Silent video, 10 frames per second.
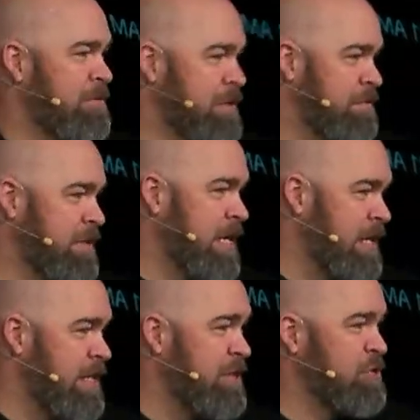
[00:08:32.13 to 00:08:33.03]
at 15,
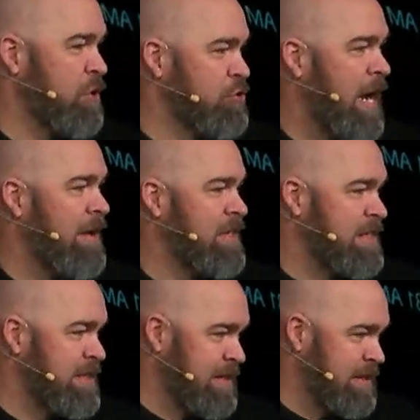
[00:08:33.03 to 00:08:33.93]
and then you start driving
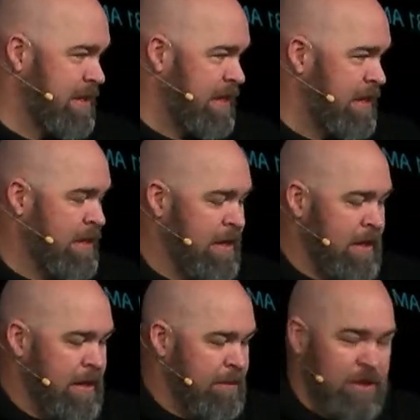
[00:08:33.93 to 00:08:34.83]
at 16
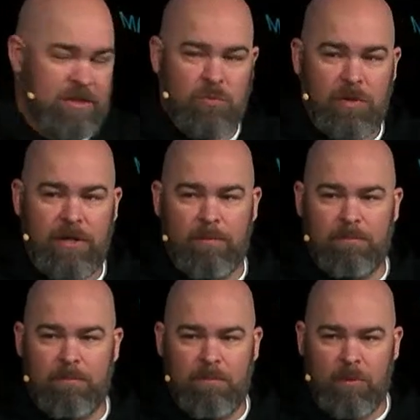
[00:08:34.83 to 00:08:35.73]
because we
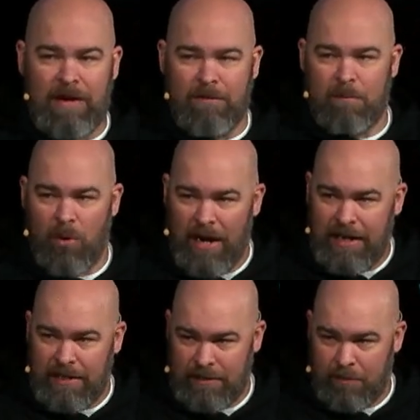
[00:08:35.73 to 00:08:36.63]
have a
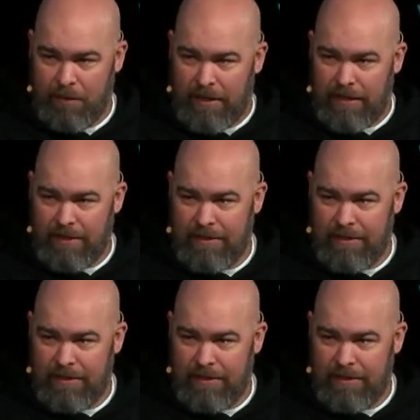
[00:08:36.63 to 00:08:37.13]
brain a little bit.